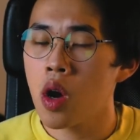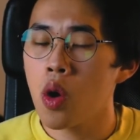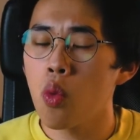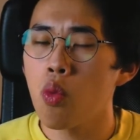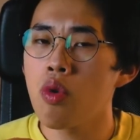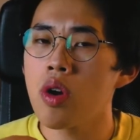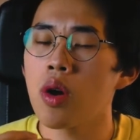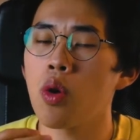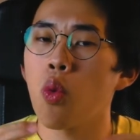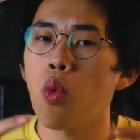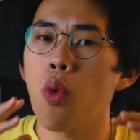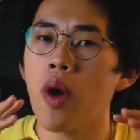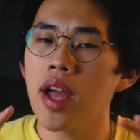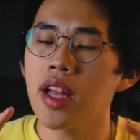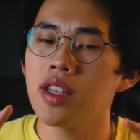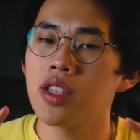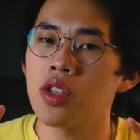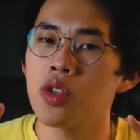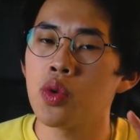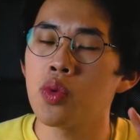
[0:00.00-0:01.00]
we are way
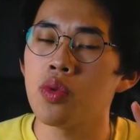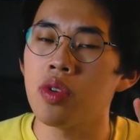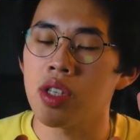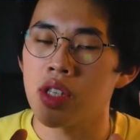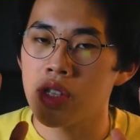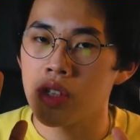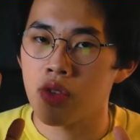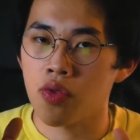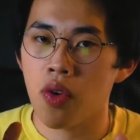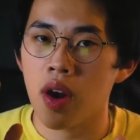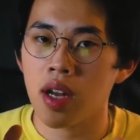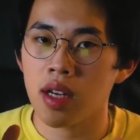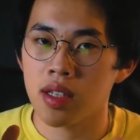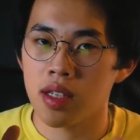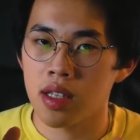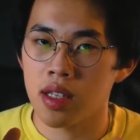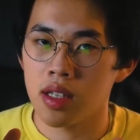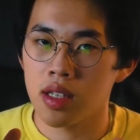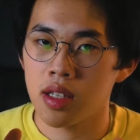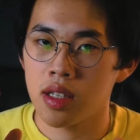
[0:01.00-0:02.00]
too
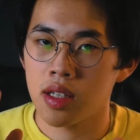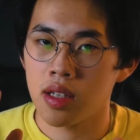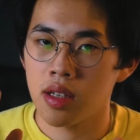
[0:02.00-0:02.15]
distracted